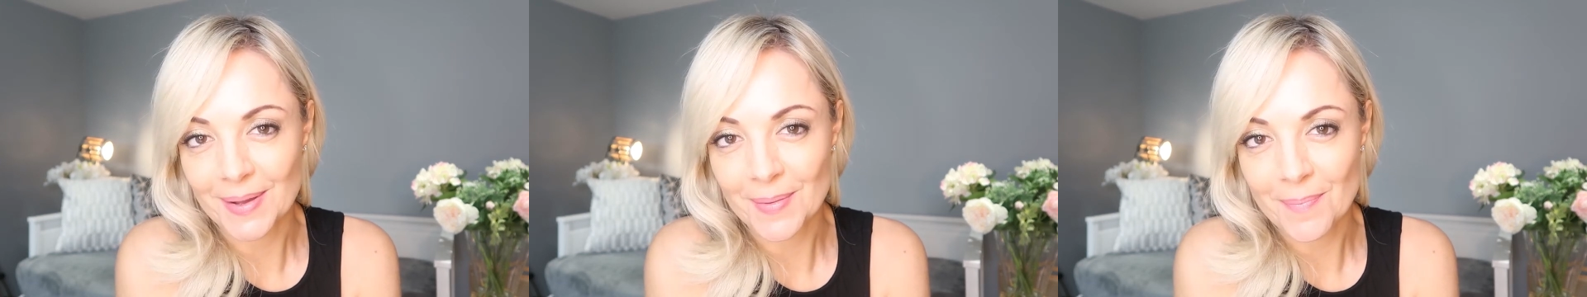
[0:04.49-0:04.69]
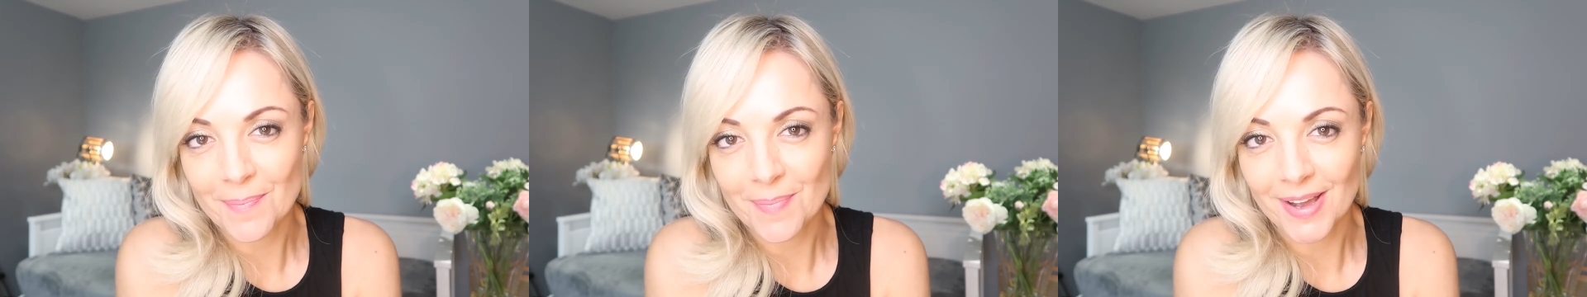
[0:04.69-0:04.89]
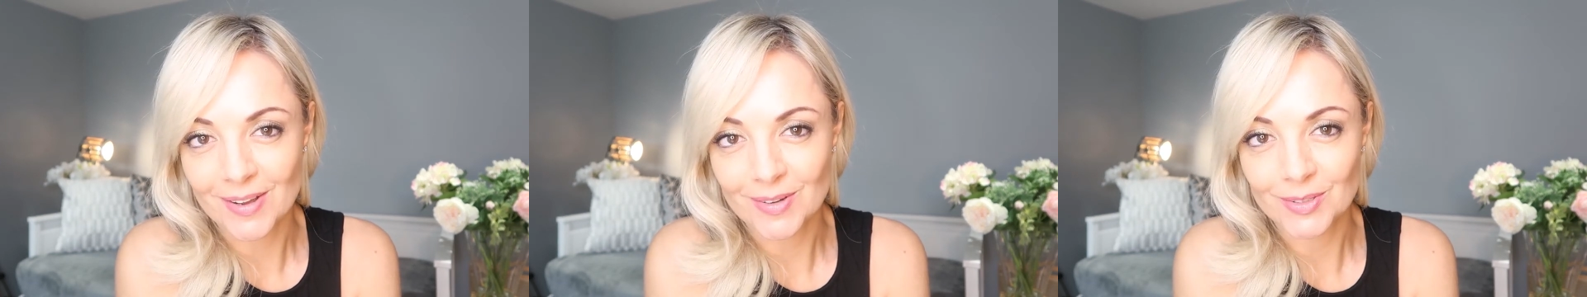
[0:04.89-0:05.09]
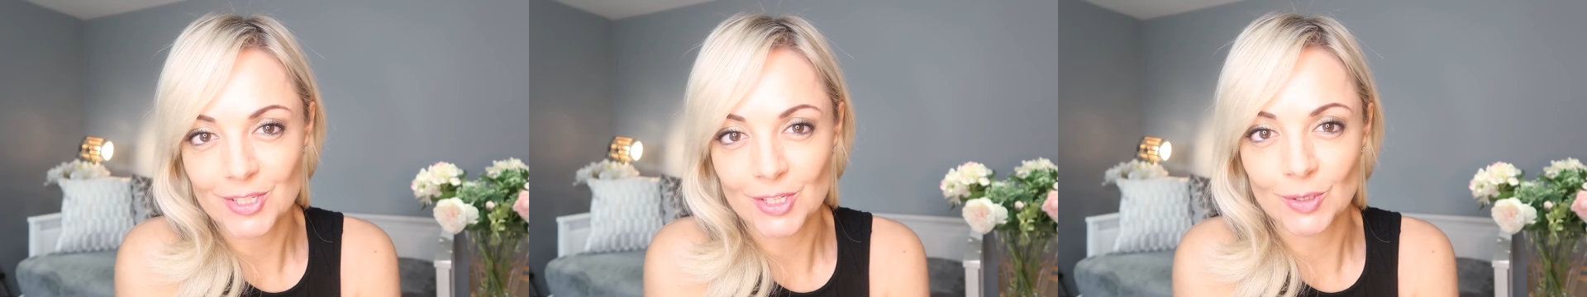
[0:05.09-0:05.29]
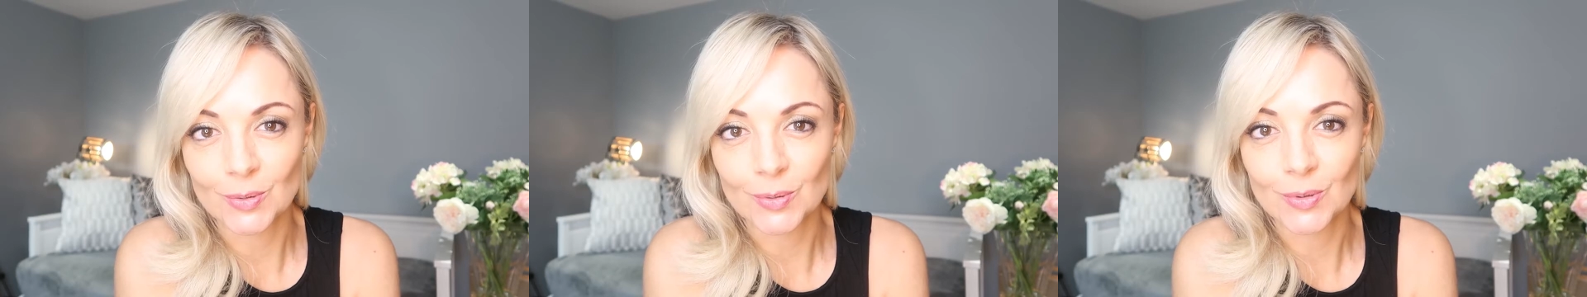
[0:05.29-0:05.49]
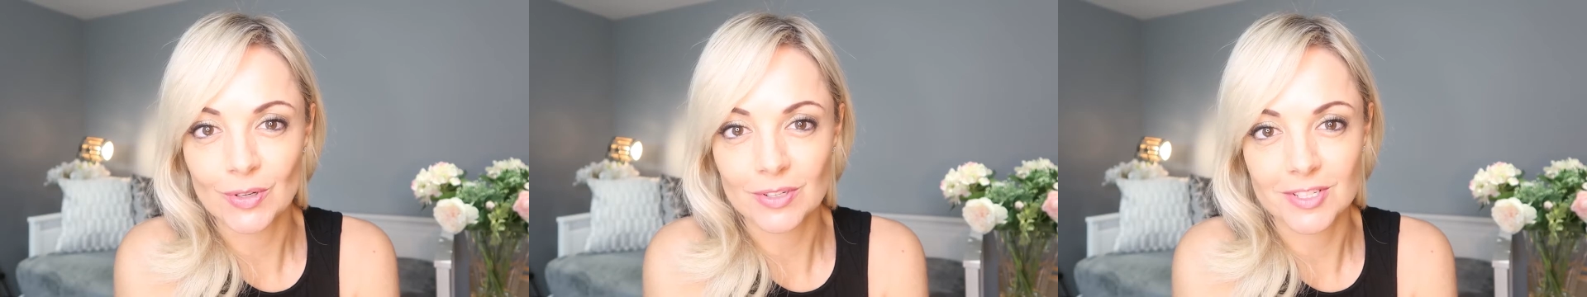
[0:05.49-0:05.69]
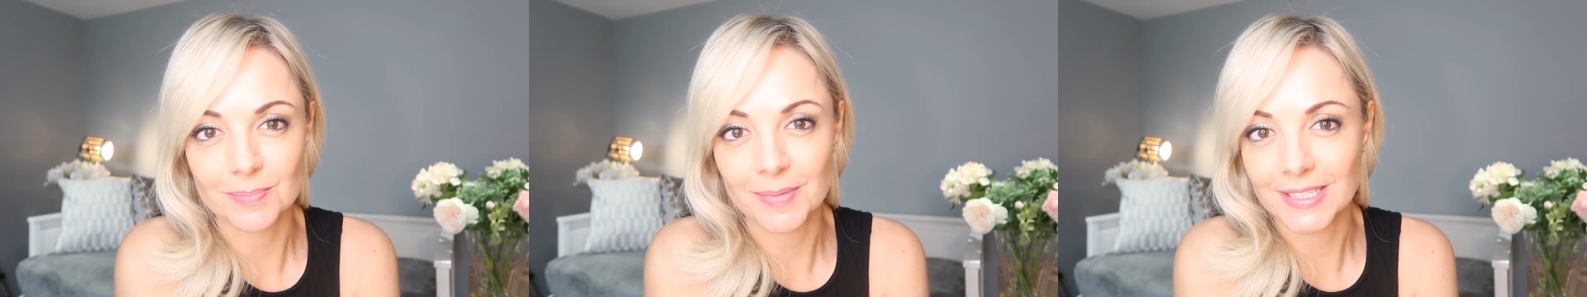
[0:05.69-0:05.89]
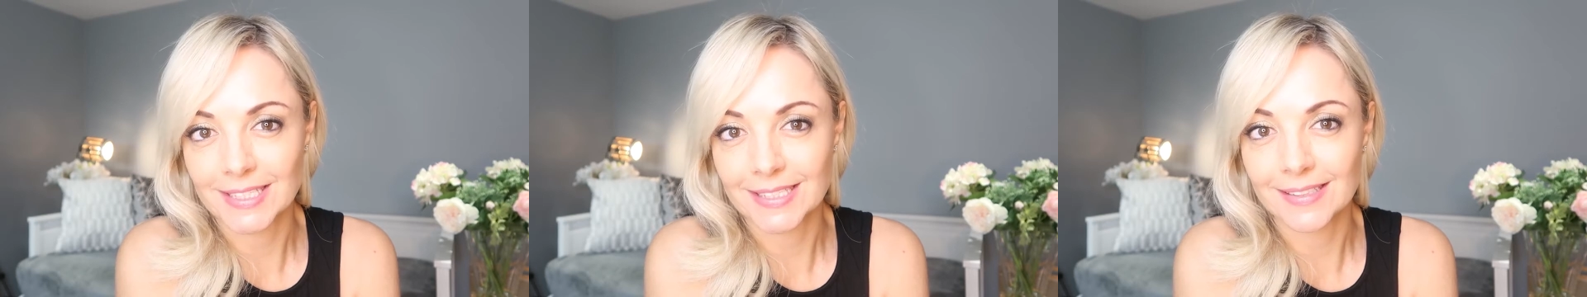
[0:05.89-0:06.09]
about your
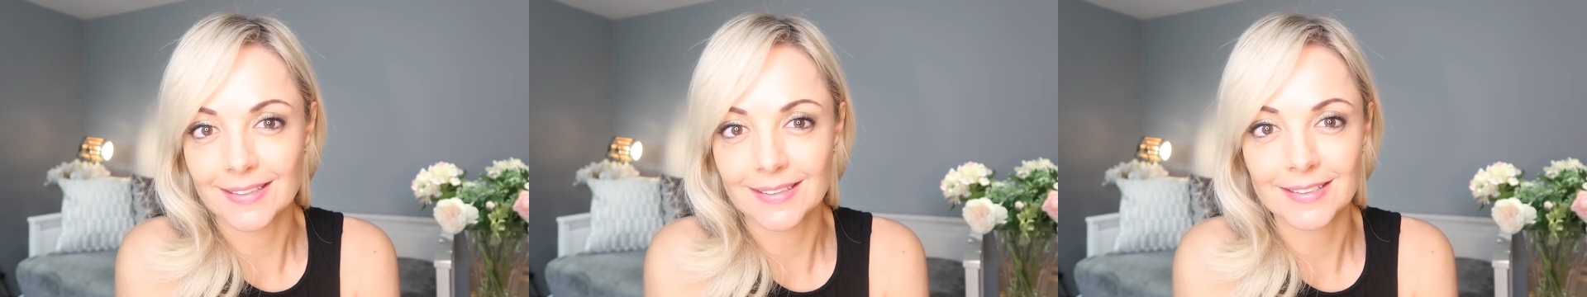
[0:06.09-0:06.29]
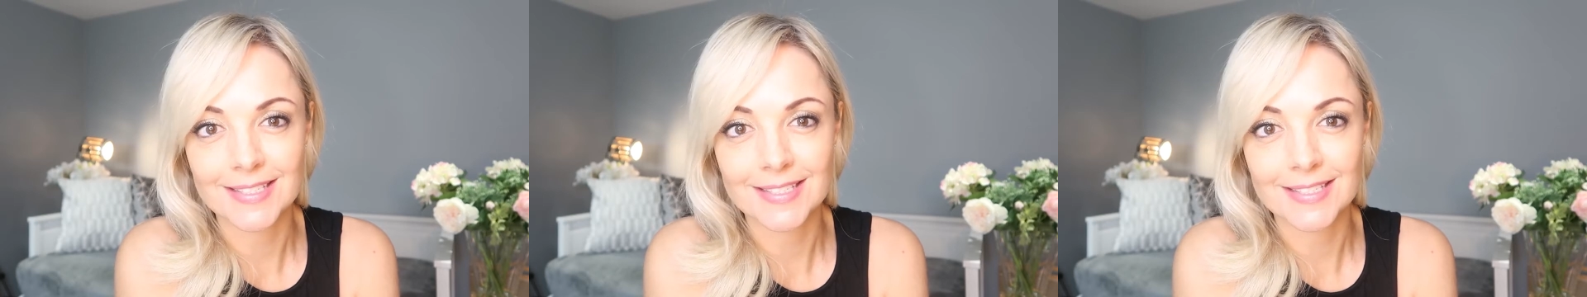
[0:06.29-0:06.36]
cosmetic,